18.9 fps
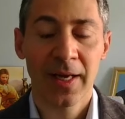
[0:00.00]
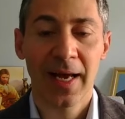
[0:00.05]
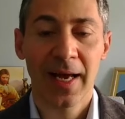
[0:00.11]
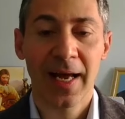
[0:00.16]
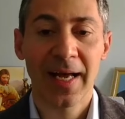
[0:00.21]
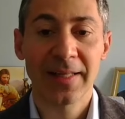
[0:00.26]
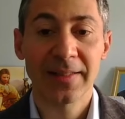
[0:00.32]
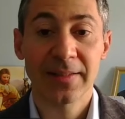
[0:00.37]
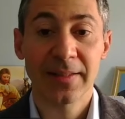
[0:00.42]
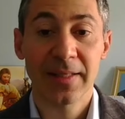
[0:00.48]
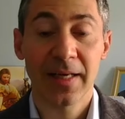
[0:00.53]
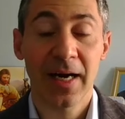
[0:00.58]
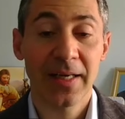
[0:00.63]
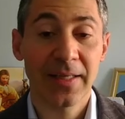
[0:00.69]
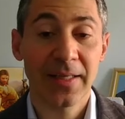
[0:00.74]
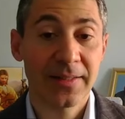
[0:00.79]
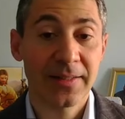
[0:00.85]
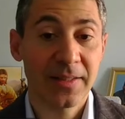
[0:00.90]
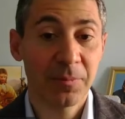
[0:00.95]
And
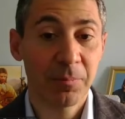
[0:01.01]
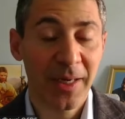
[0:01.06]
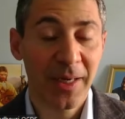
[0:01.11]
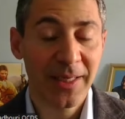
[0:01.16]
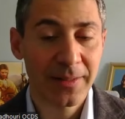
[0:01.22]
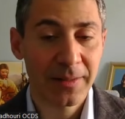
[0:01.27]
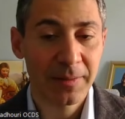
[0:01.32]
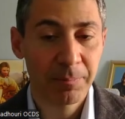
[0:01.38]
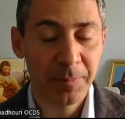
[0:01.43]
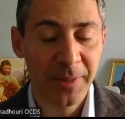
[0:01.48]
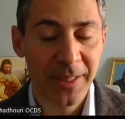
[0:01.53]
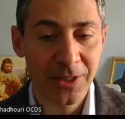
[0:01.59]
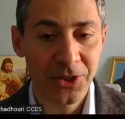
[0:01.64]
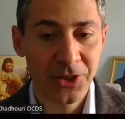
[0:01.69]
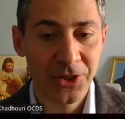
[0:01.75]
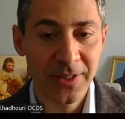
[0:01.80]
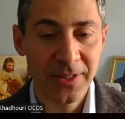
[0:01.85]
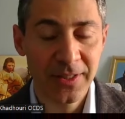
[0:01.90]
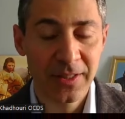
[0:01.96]
I did my
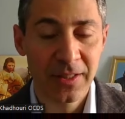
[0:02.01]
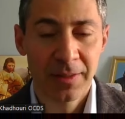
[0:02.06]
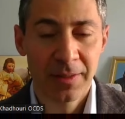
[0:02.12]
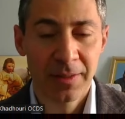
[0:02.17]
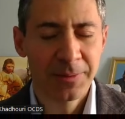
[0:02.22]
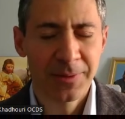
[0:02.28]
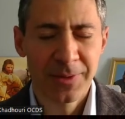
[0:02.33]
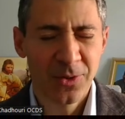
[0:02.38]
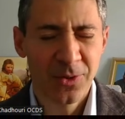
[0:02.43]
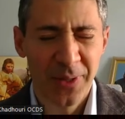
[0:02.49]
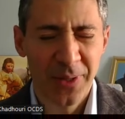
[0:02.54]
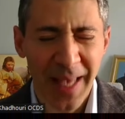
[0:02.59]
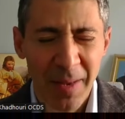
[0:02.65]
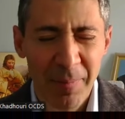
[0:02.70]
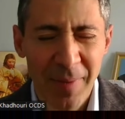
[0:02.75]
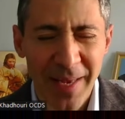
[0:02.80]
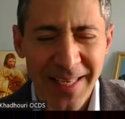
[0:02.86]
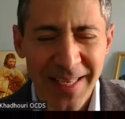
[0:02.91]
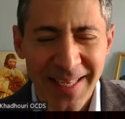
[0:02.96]
PhD, uh, sorry,
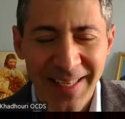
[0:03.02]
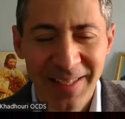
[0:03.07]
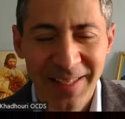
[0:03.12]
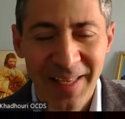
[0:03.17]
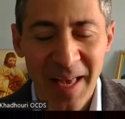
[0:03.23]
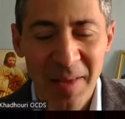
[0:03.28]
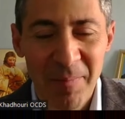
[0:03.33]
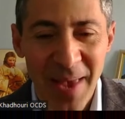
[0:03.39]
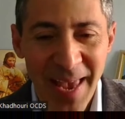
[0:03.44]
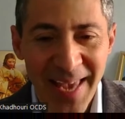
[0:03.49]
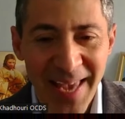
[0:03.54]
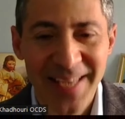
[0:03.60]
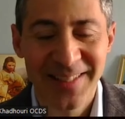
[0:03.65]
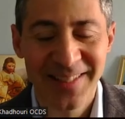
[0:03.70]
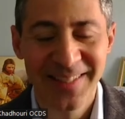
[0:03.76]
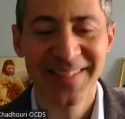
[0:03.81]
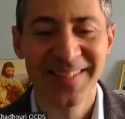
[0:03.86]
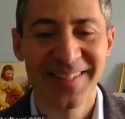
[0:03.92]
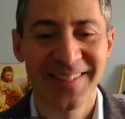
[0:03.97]
MA, uh, MA
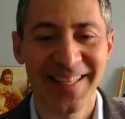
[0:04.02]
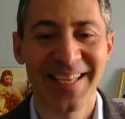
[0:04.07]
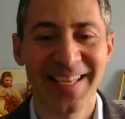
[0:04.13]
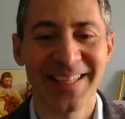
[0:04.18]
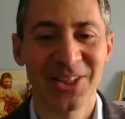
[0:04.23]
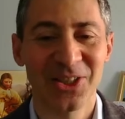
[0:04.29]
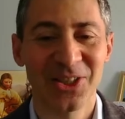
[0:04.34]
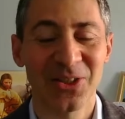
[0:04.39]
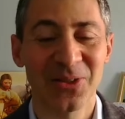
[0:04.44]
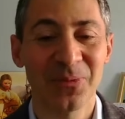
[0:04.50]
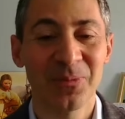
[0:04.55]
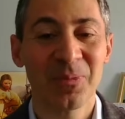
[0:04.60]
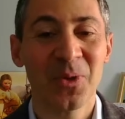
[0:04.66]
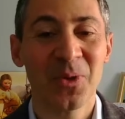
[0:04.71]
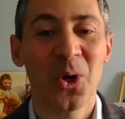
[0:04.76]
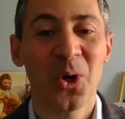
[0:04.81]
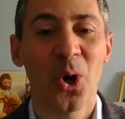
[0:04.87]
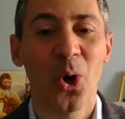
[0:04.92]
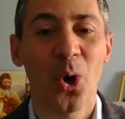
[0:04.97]
dissertation
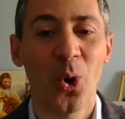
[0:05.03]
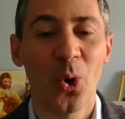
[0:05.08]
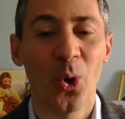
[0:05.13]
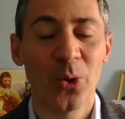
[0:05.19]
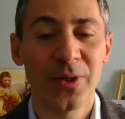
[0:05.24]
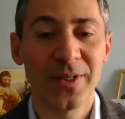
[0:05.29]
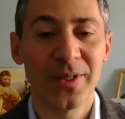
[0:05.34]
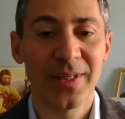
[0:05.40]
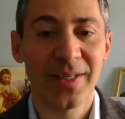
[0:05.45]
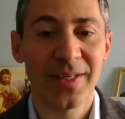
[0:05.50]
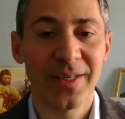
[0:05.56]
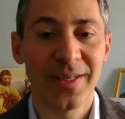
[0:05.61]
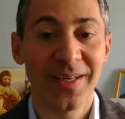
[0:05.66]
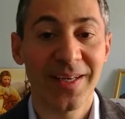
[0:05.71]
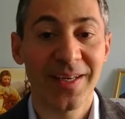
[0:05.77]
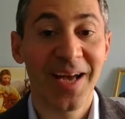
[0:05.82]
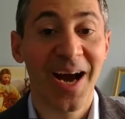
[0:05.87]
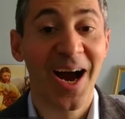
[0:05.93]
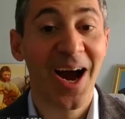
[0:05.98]

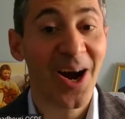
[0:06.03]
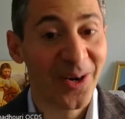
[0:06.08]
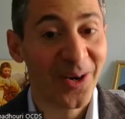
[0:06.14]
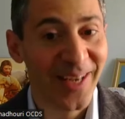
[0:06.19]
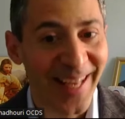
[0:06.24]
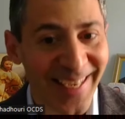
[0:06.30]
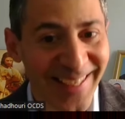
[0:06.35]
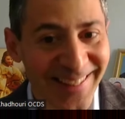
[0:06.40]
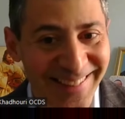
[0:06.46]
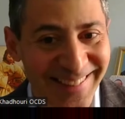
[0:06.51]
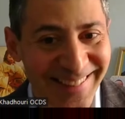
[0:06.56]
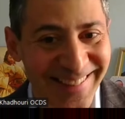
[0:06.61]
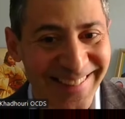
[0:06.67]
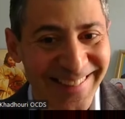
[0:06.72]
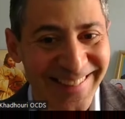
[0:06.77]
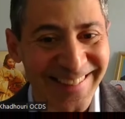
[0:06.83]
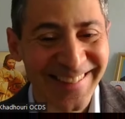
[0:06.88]
on Our Lady.